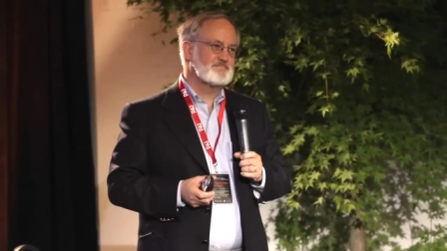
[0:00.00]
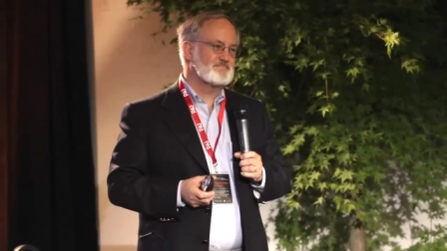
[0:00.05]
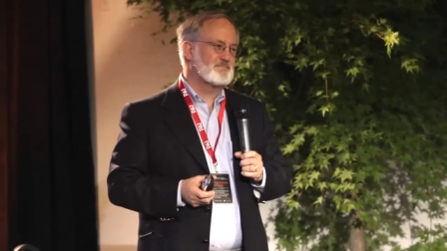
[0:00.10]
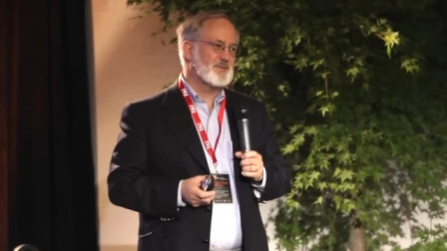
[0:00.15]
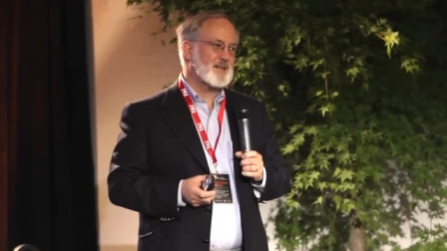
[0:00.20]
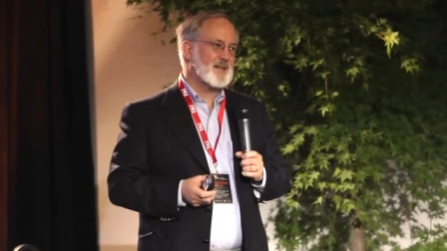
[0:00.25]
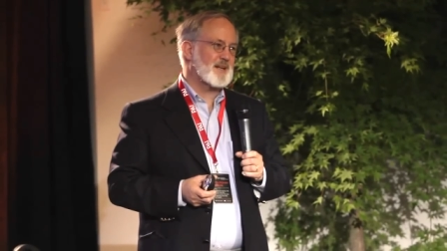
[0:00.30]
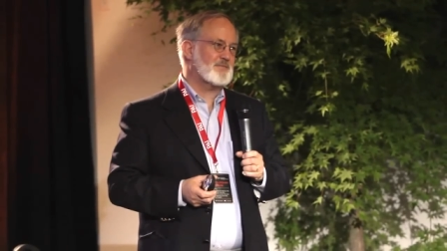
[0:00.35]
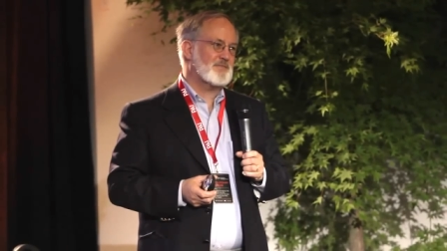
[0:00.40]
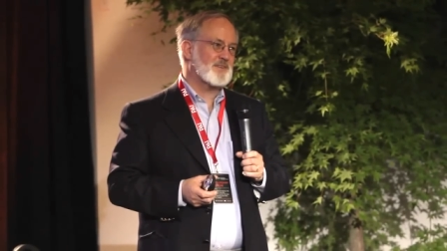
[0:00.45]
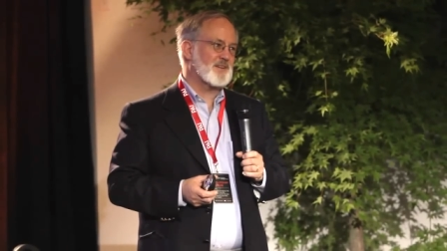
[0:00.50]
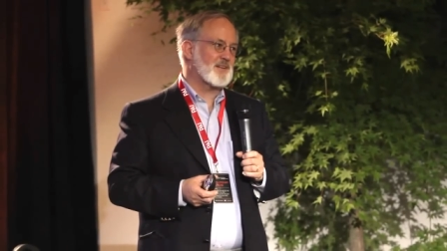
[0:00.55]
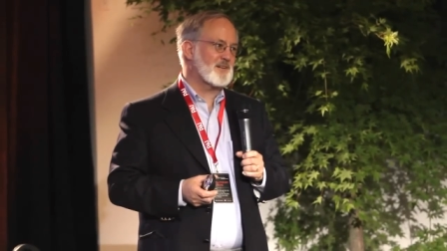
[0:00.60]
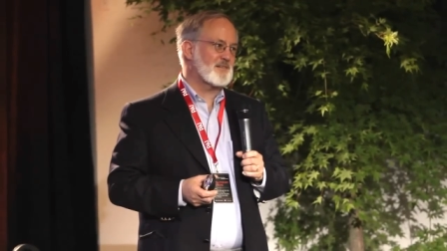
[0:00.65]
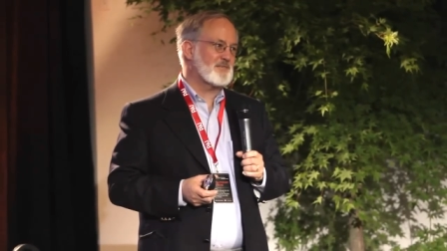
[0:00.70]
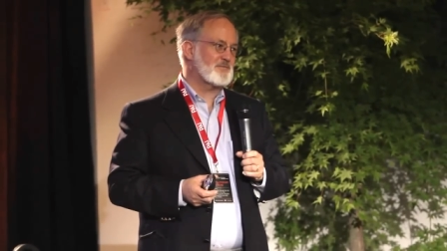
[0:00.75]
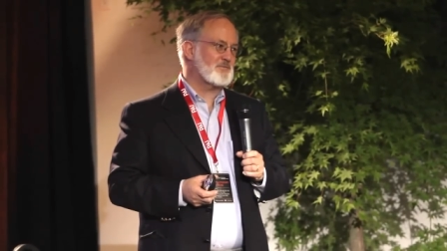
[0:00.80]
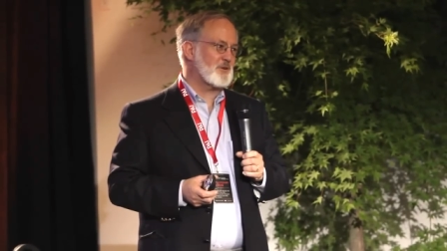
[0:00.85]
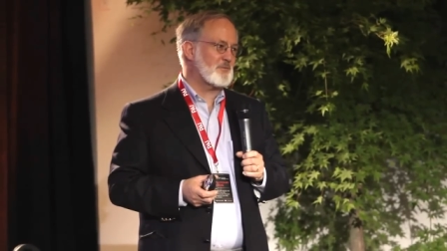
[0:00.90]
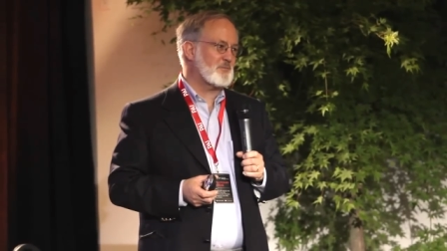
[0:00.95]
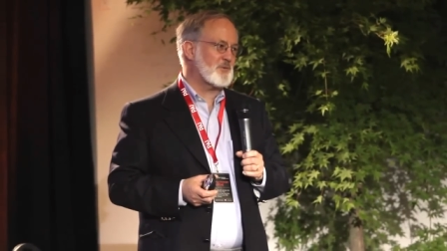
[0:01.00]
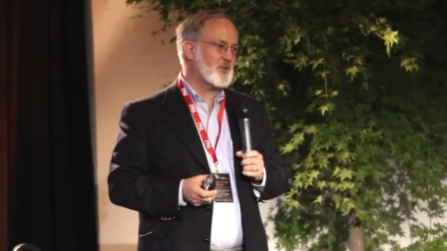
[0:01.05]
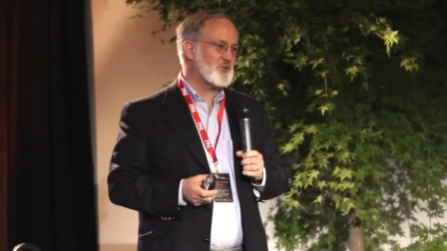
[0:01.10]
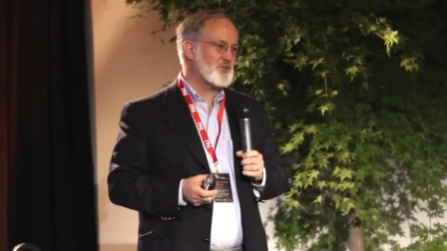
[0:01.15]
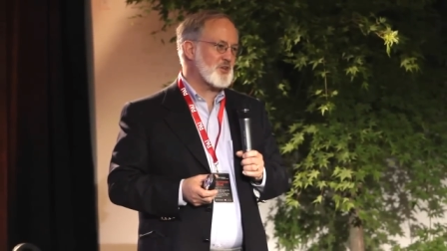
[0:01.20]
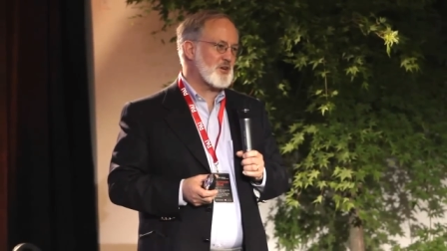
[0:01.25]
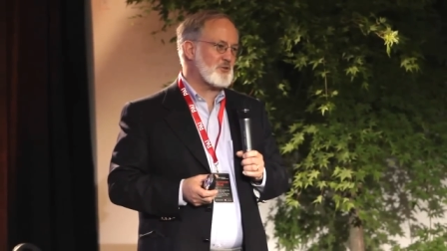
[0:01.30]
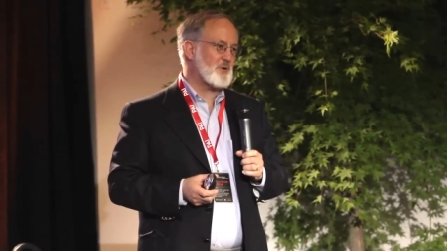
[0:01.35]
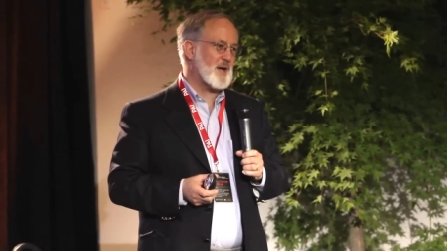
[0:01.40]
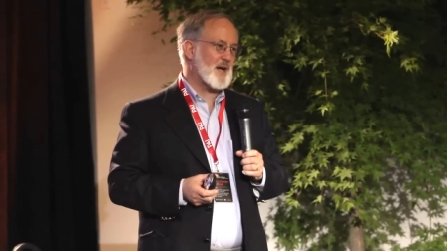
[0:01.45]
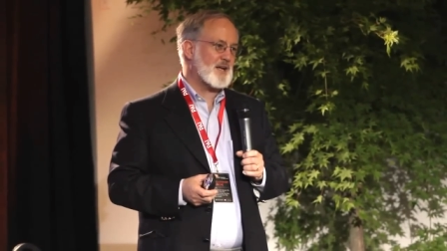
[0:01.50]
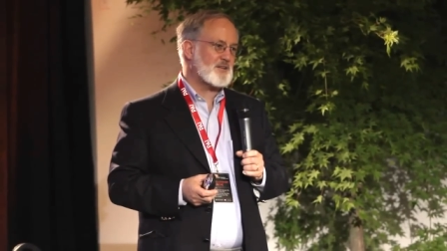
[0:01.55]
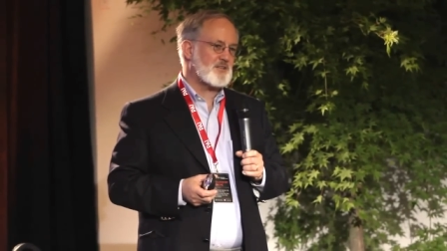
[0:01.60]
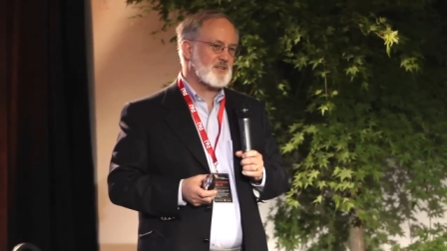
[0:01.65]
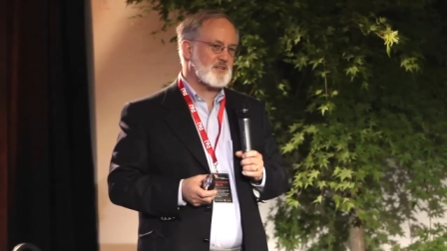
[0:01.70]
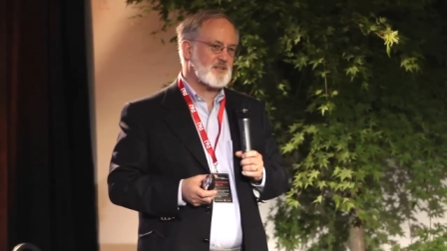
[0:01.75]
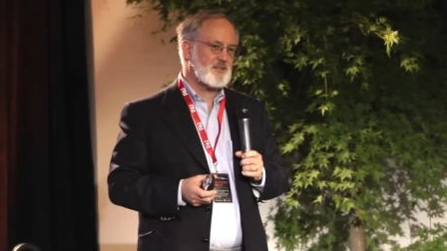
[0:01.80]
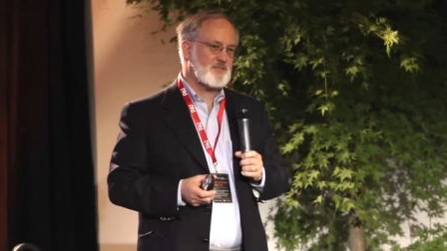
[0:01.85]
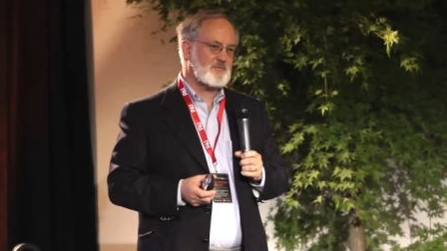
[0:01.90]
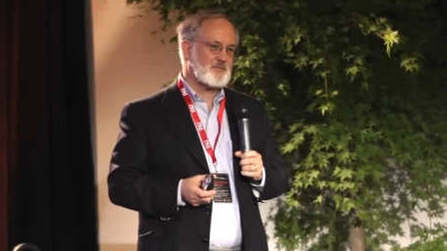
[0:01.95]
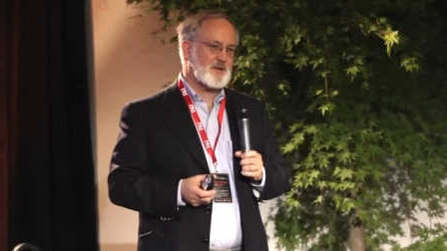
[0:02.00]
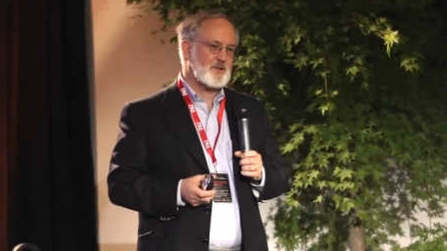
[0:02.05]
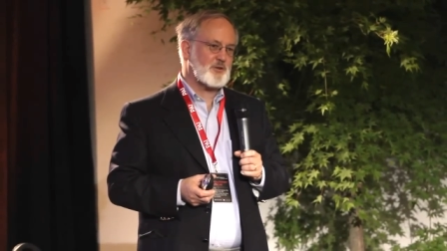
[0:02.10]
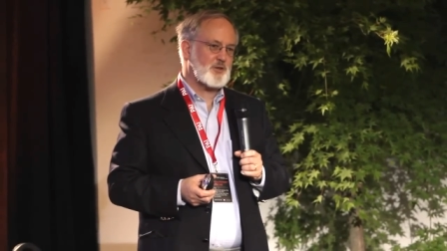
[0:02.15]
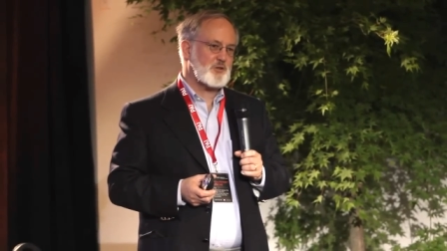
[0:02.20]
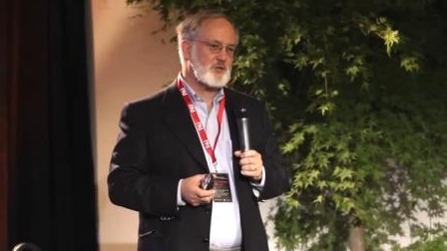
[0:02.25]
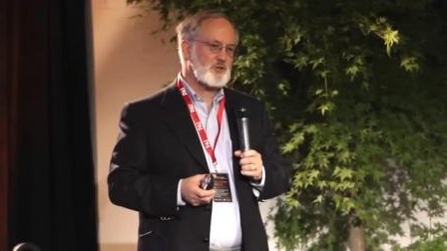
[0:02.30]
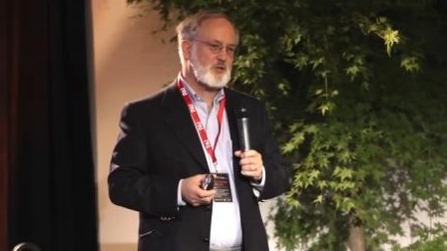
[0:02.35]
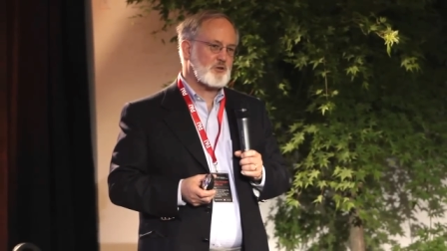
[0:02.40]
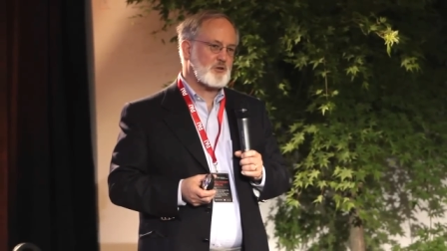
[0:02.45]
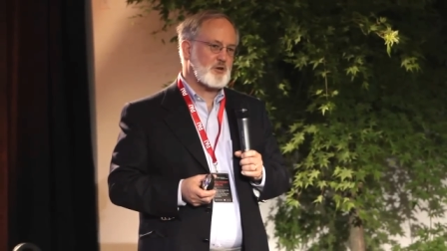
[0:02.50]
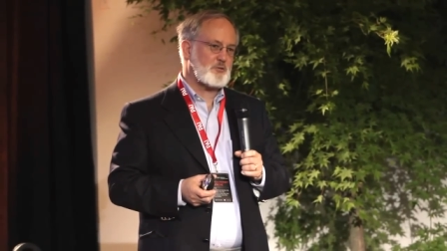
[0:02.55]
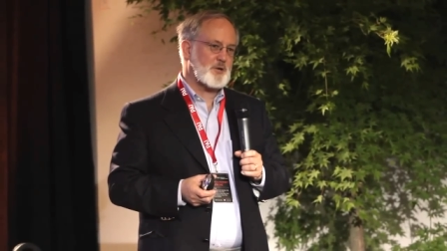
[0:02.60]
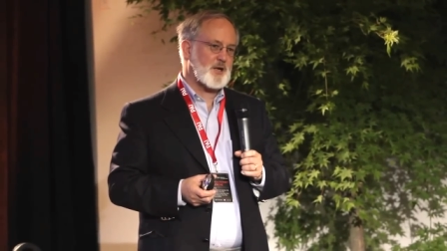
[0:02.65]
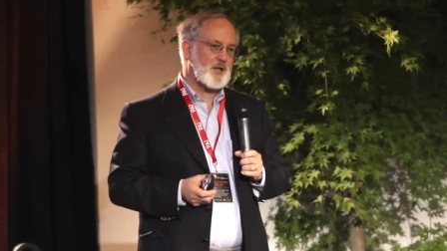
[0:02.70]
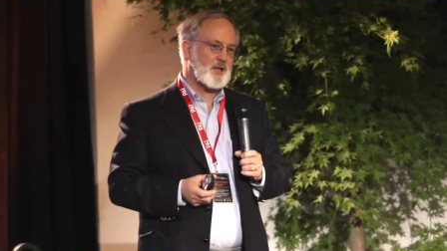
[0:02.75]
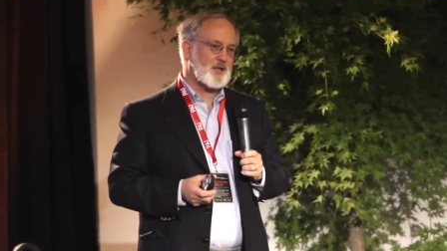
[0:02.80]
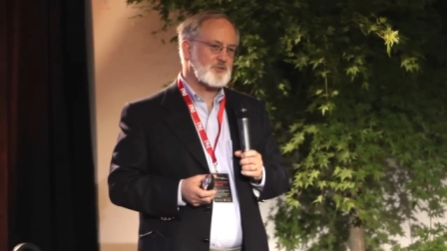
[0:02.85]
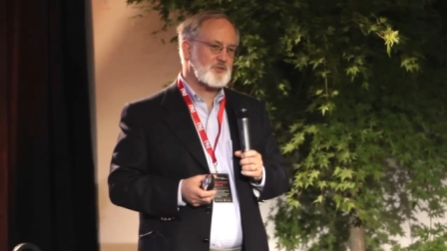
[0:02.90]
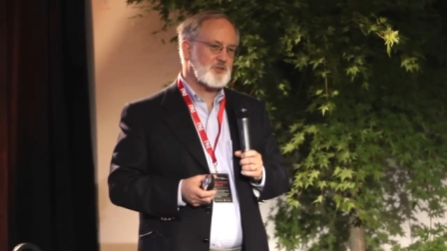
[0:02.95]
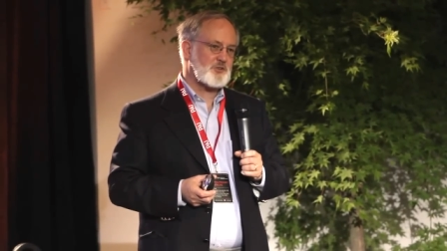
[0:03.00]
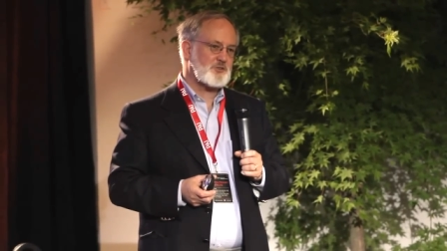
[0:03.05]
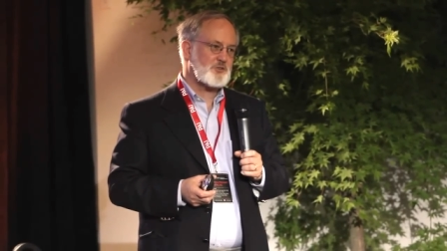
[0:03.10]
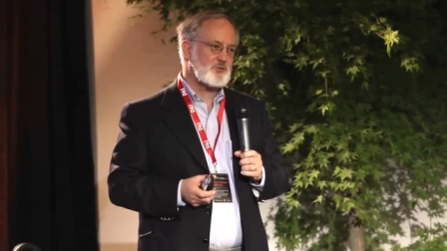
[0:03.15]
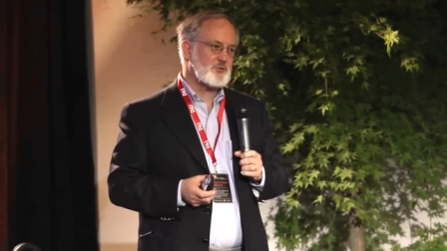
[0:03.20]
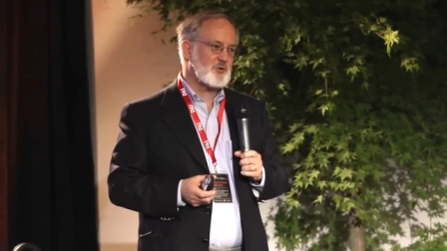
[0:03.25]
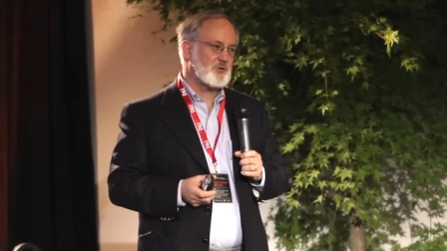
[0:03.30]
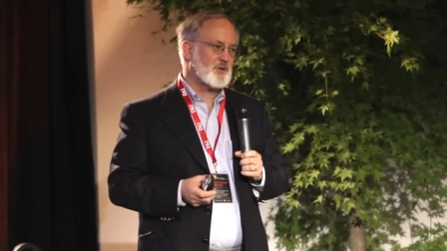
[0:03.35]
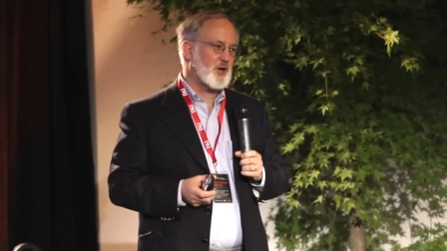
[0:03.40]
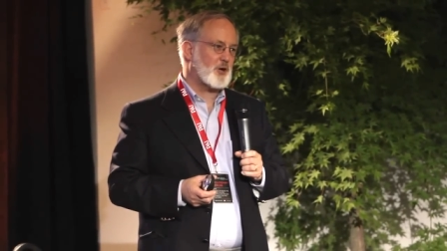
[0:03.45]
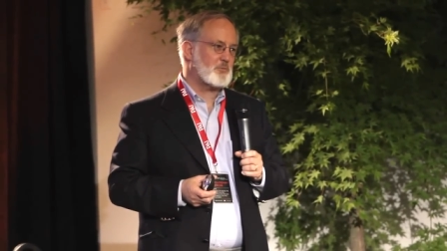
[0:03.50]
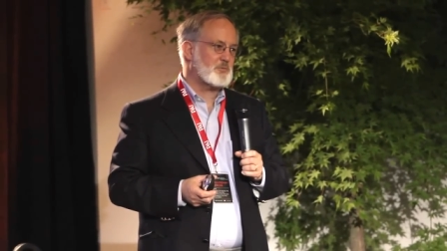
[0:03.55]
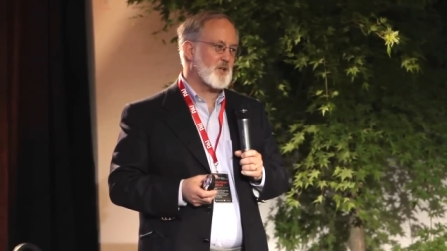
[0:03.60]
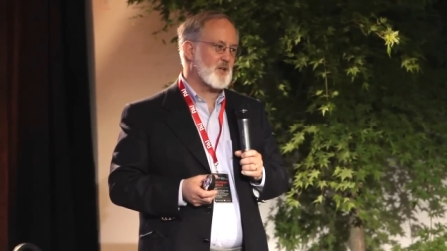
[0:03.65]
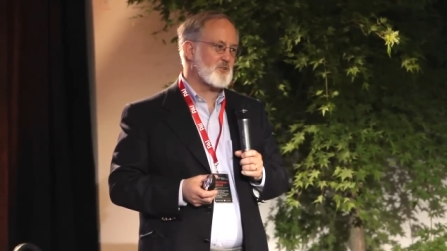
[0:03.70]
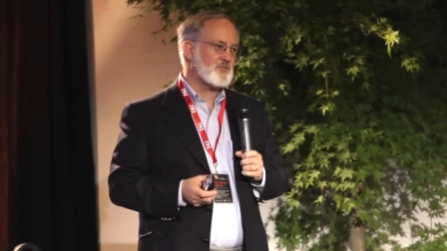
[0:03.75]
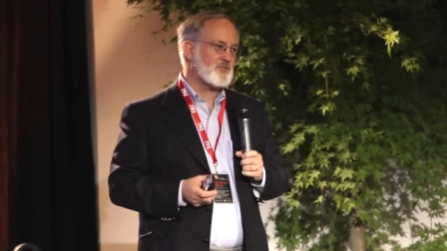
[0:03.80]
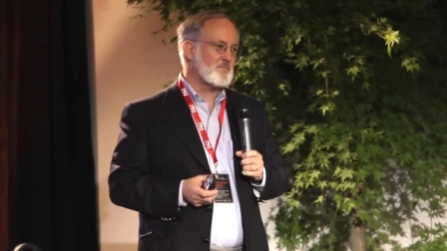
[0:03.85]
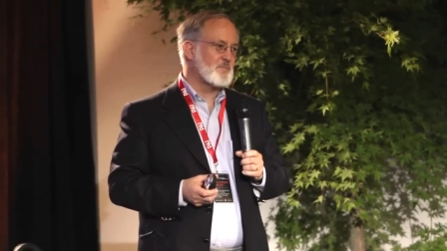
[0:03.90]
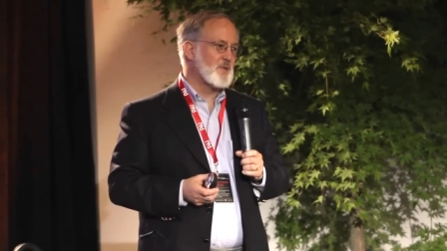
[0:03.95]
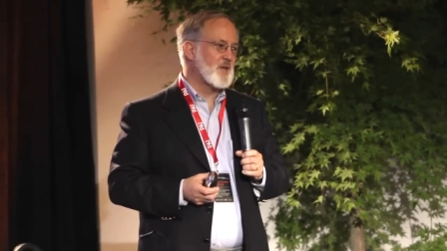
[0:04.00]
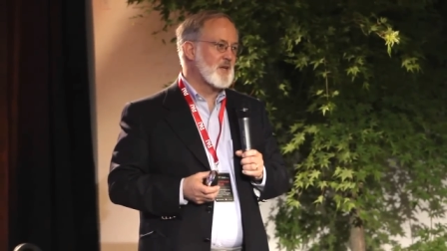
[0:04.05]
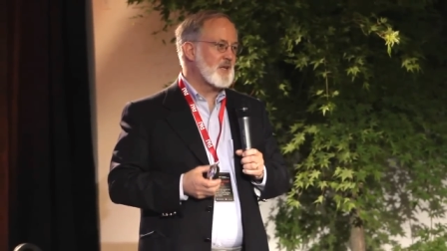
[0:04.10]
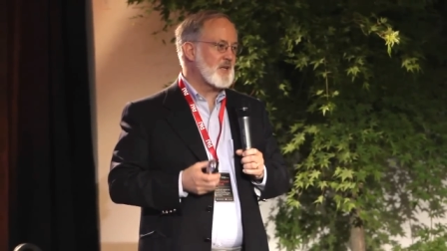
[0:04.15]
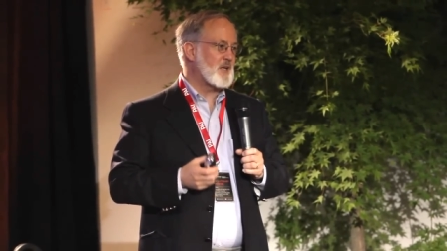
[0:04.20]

benefited from the generosity of evolutionary biologists who have helped us,